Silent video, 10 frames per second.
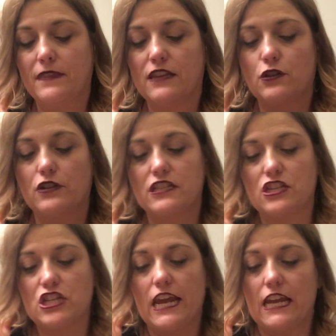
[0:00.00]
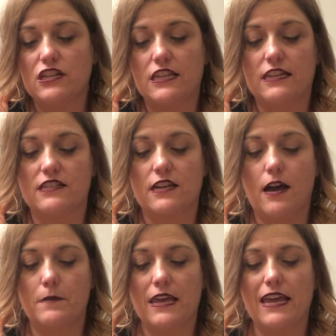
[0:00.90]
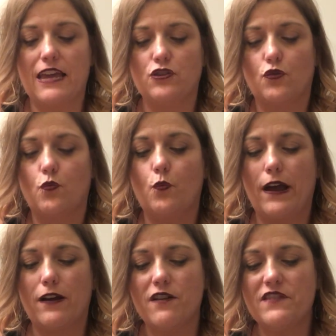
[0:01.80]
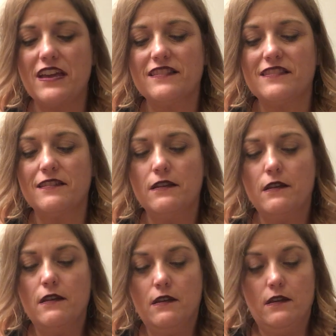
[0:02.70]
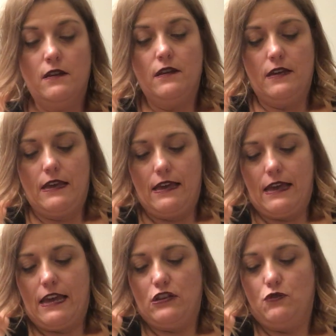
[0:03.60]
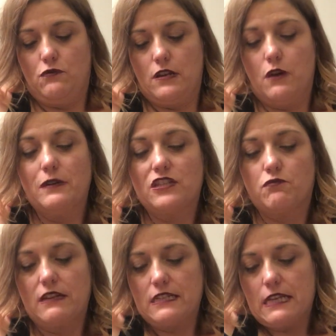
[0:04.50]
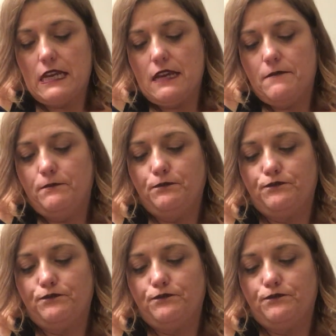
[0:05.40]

that there is a change that is coming, and you're aware of it. And you know it's risky,